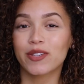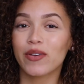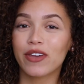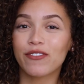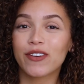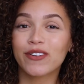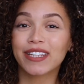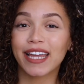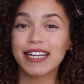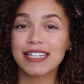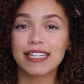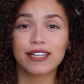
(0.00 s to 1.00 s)
So if you would
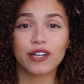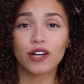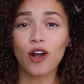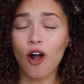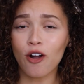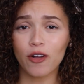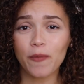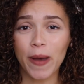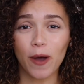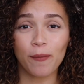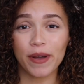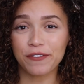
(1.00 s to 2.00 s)
like to hear all
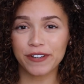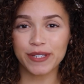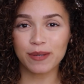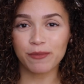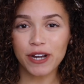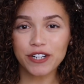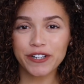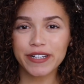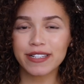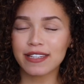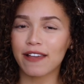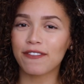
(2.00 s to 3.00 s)
about my first
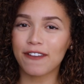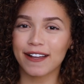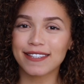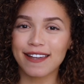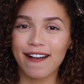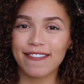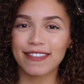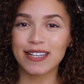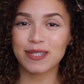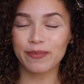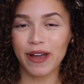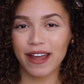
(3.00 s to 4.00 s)
impressions and thoughts on
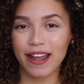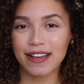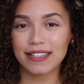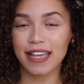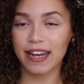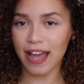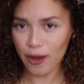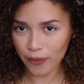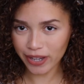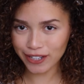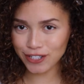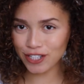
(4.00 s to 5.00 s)
these products and
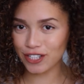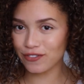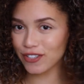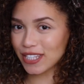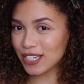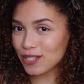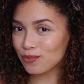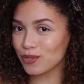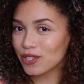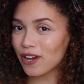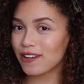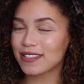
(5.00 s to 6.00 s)
how I achieved
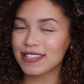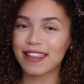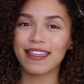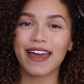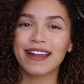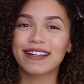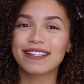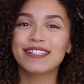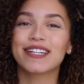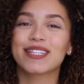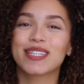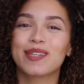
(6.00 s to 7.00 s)
these results then
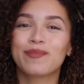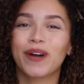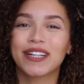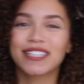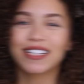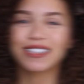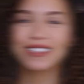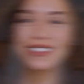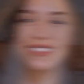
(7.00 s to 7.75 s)
just keep watching.